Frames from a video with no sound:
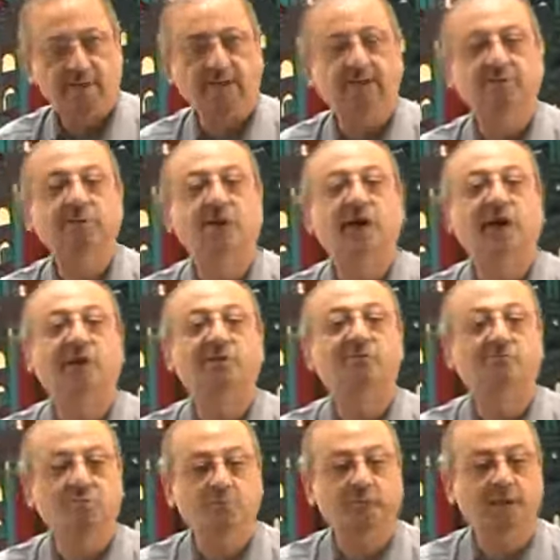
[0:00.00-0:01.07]
and al
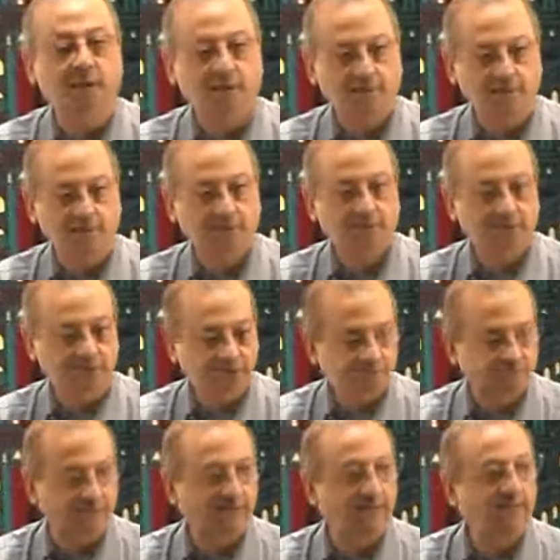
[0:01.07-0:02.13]
jumla, which is
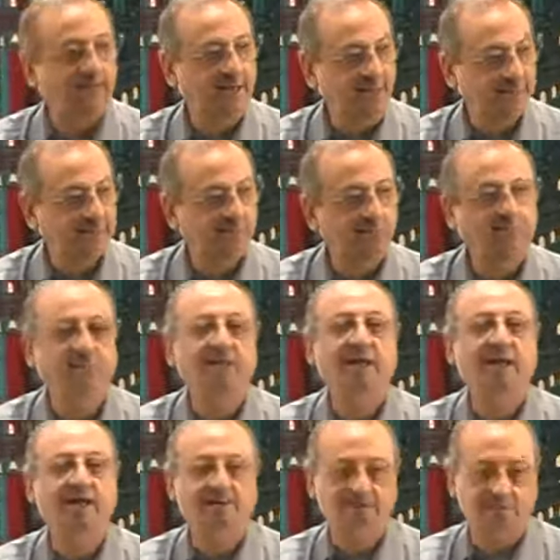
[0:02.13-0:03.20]
fi'liya and
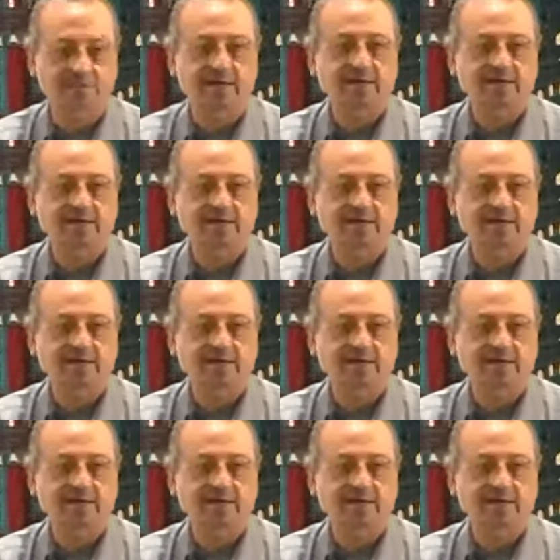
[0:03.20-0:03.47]
ismiya,